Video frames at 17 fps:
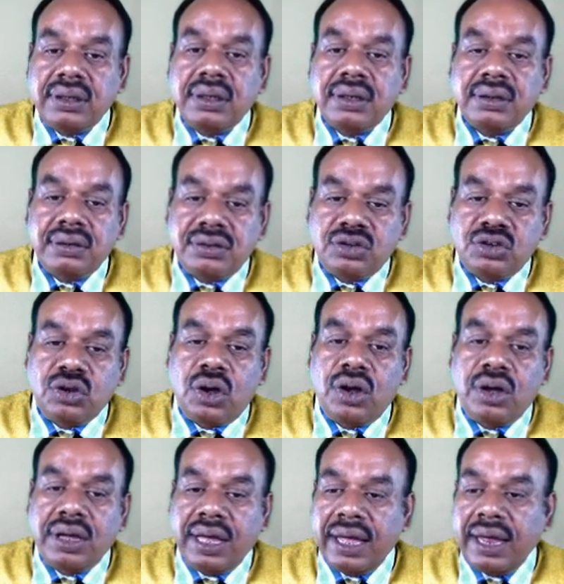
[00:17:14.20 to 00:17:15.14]

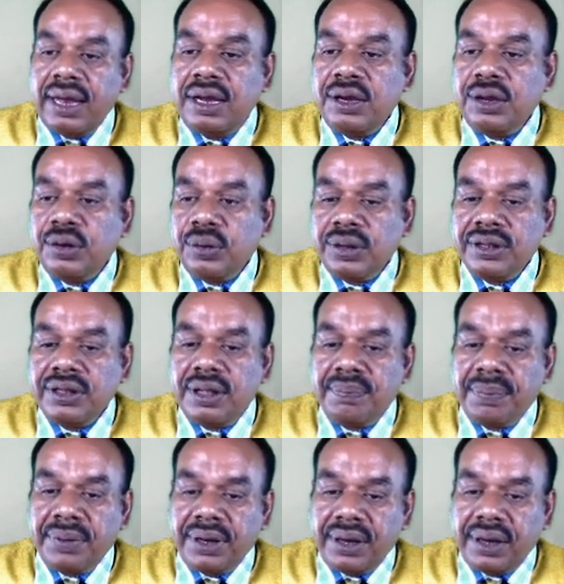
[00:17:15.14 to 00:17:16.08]
stock held during the
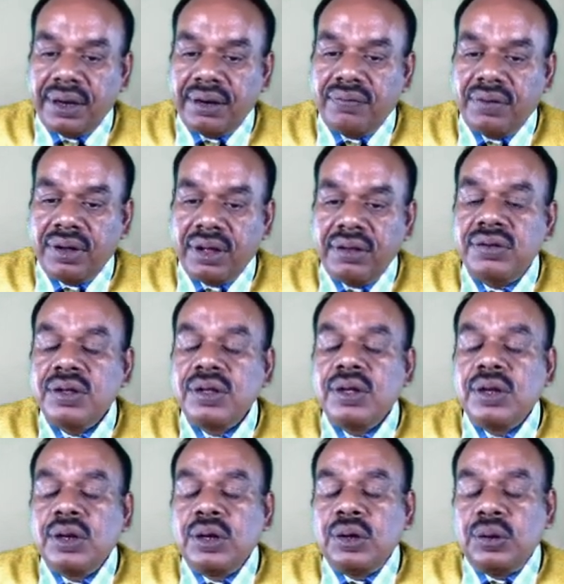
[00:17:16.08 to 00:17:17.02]
period was
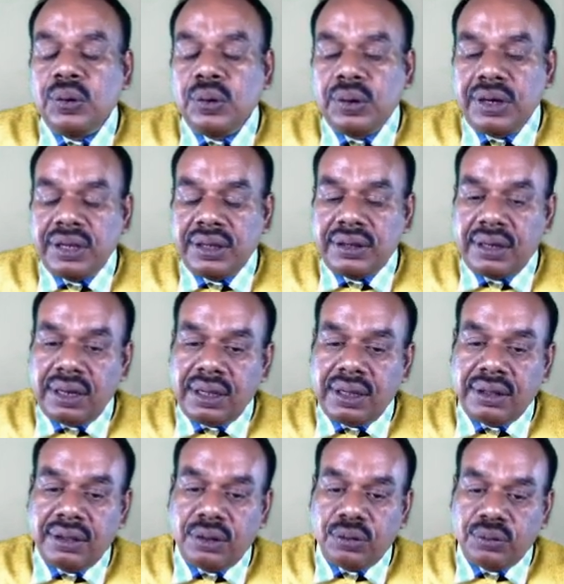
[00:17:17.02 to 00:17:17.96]

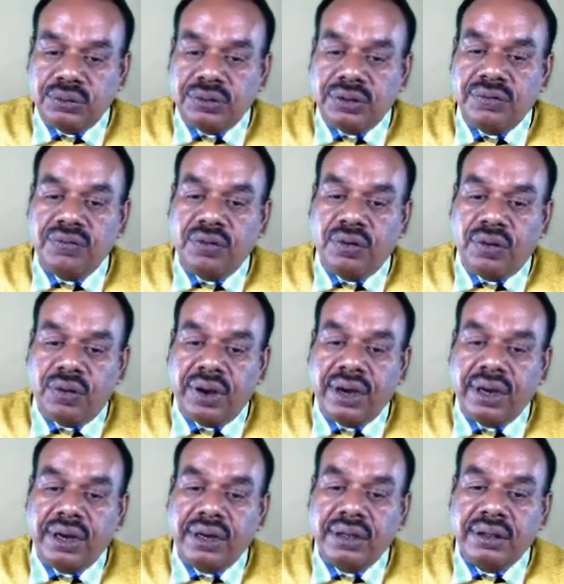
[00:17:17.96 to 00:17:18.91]

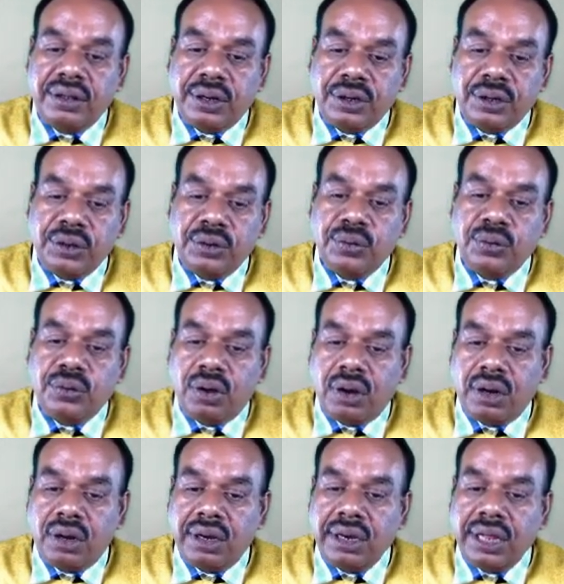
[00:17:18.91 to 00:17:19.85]

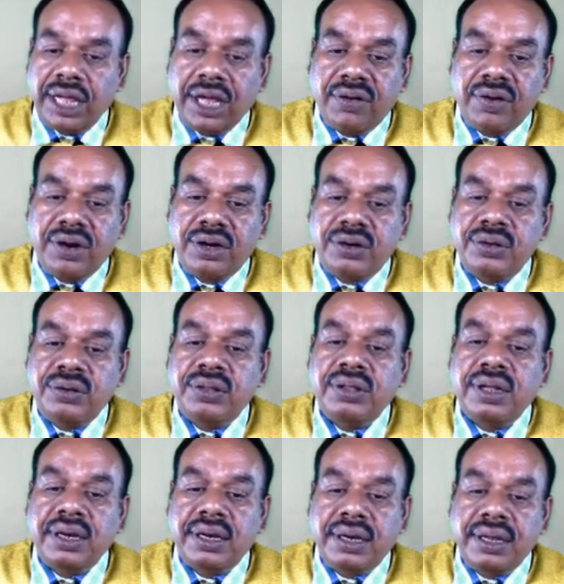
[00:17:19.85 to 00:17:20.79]
$23,432 equal to
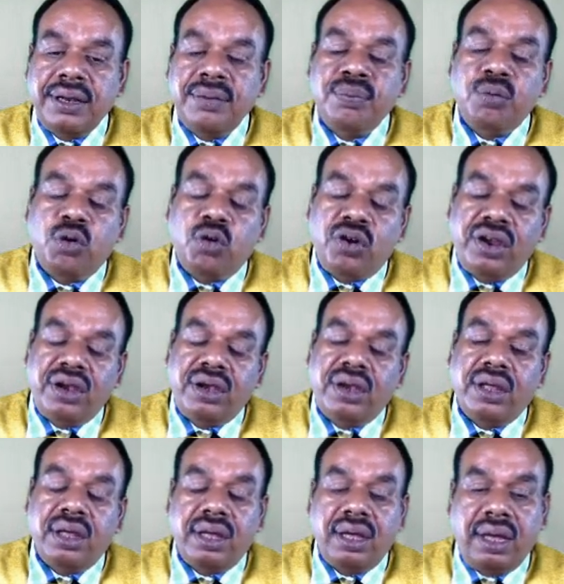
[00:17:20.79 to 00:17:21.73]

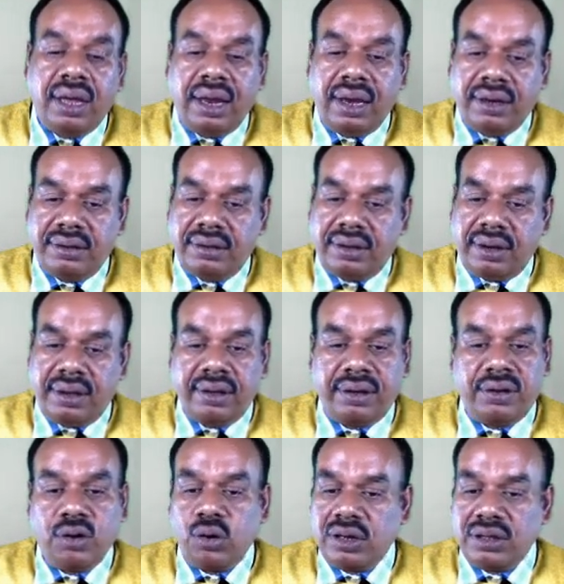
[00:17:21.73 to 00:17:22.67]

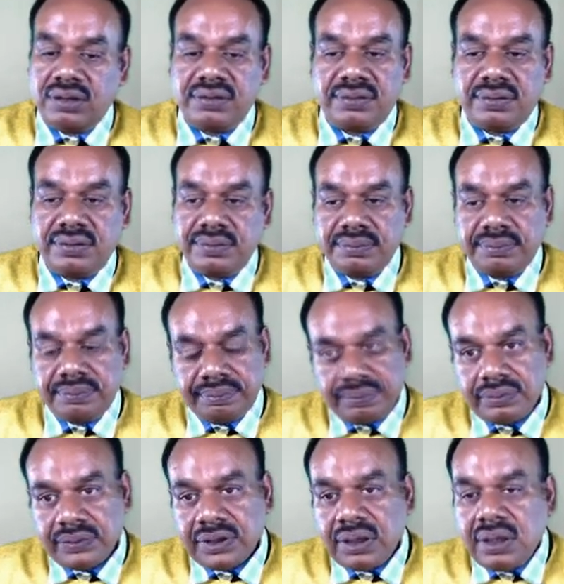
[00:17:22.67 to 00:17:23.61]
$13.83.
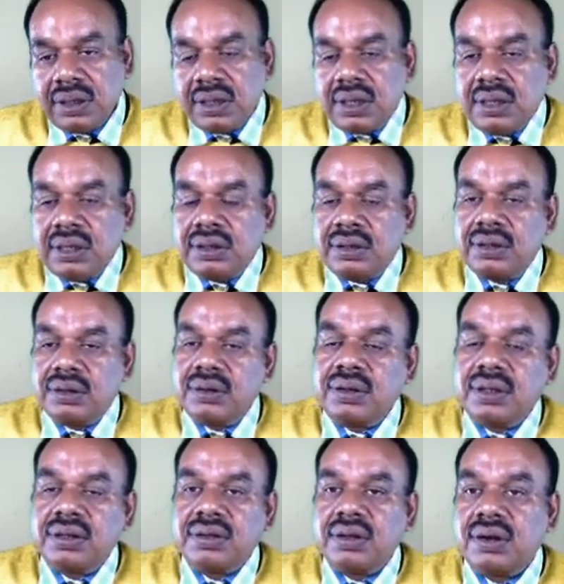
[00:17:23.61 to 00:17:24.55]
So
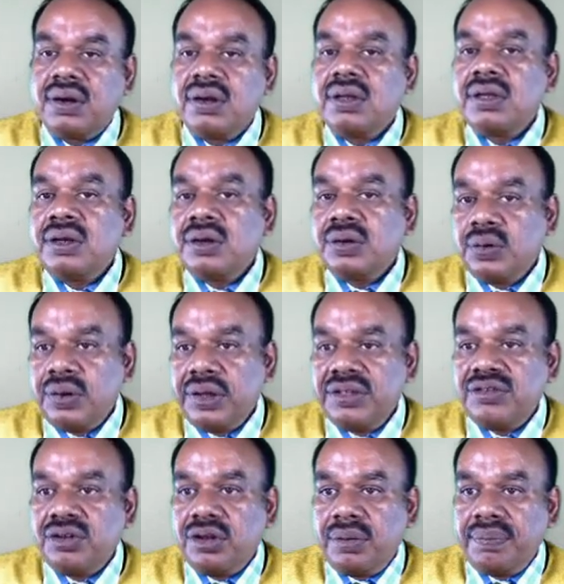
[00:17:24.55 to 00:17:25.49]
these are all the
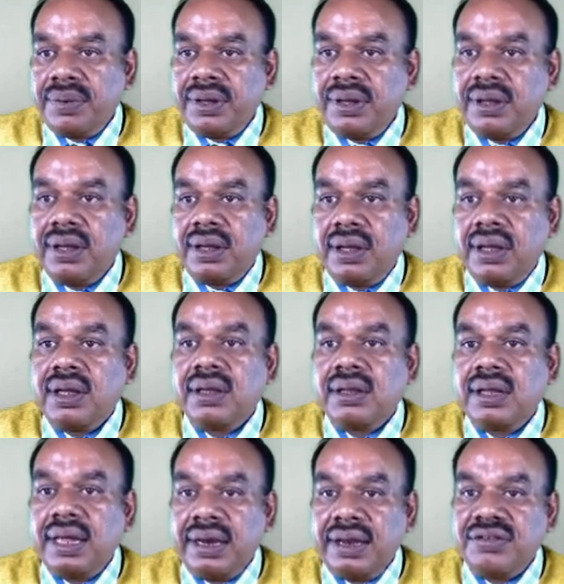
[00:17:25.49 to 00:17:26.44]
today's topic.
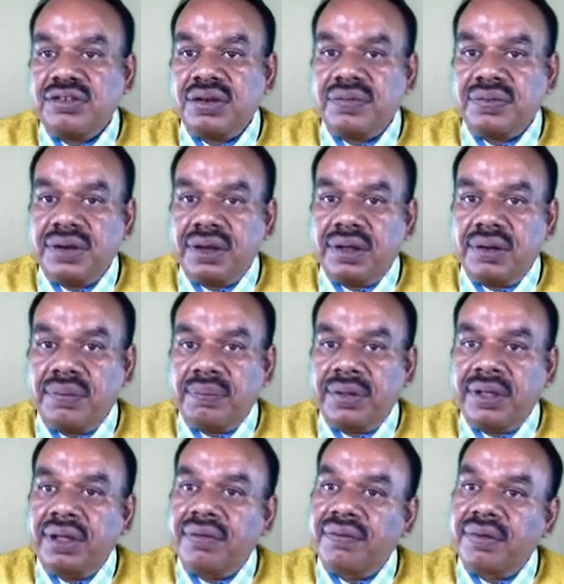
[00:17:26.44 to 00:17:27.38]
The rest of the
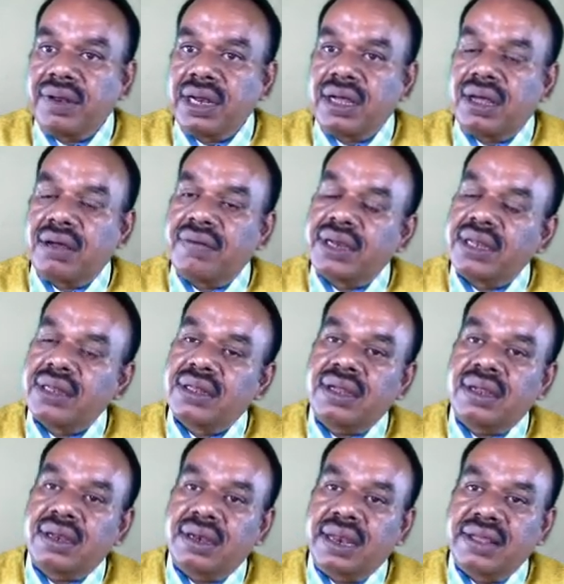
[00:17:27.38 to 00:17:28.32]
topic we will cover in
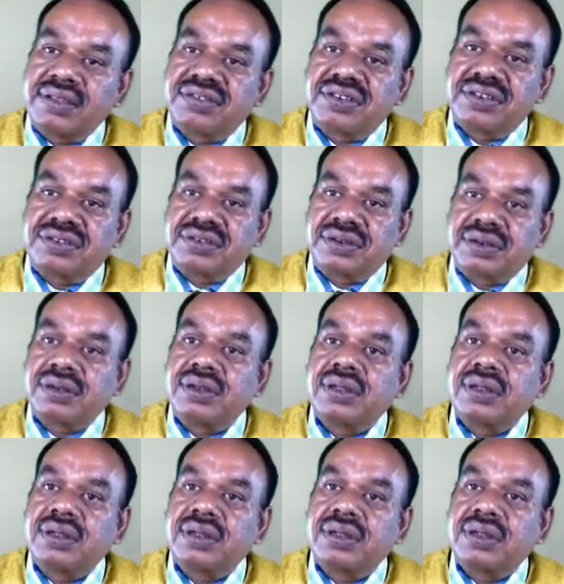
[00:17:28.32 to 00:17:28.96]
the next session.